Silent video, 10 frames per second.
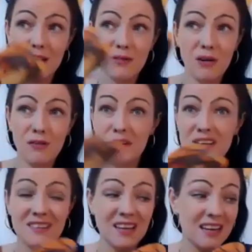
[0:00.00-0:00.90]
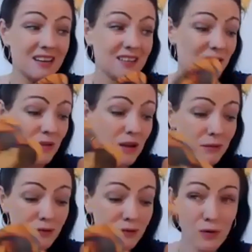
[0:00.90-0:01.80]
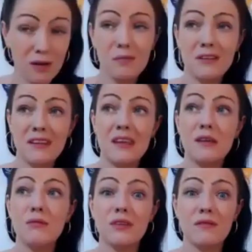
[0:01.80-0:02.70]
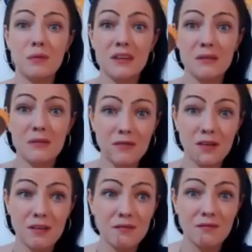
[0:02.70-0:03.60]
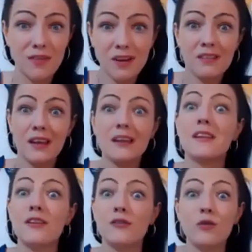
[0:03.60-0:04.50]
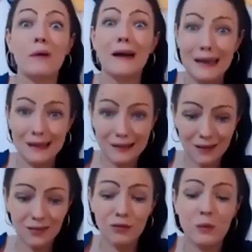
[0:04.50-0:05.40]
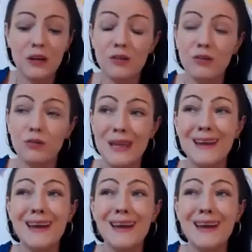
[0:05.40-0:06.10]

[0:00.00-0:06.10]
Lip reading: Not everybody's guided to do that, because not everybody heals everybody with every fucking thing that they do. But again, that's how spirit used me.